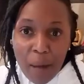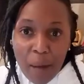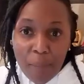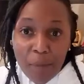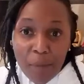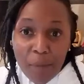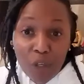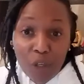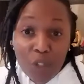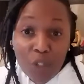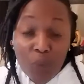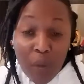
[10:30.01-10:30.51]

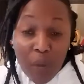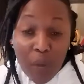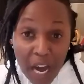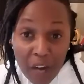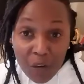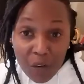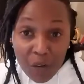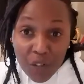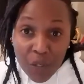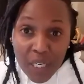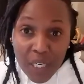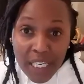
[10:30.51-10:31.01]
because we are
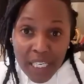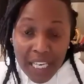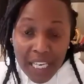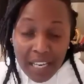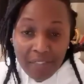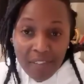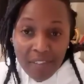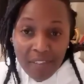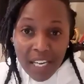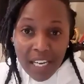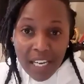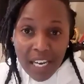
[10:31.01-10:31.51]
already
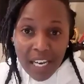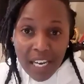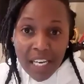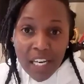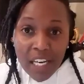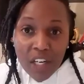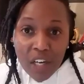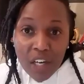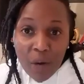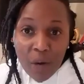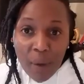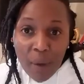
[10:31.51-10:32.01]
living in an
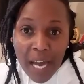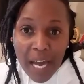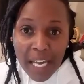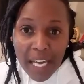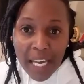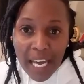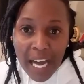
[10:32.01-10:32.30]
era where